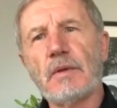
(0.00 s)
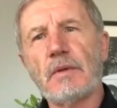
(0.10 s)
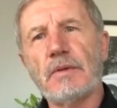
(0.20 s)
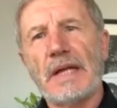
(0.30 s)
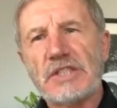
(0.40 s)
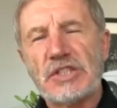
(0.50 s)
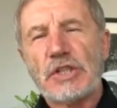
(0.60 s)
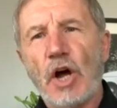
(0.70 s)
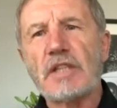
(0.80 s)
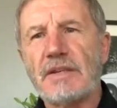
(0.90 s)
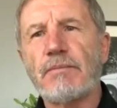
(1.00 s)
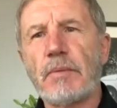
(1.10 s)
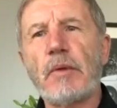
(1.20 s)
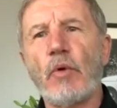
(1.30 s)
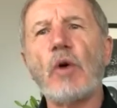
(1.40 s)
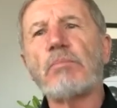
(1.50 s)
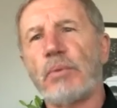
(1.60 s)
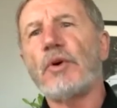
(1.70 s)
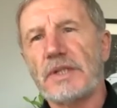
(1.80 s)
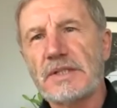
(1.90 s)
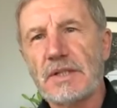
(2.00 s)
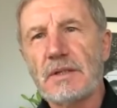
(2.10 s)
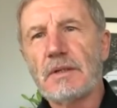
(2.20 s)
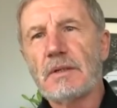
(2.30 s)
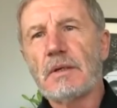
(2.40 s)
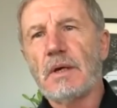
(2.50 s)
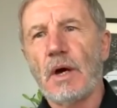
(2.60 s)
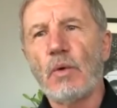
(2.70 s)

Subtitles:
that's starting from the wrong point. A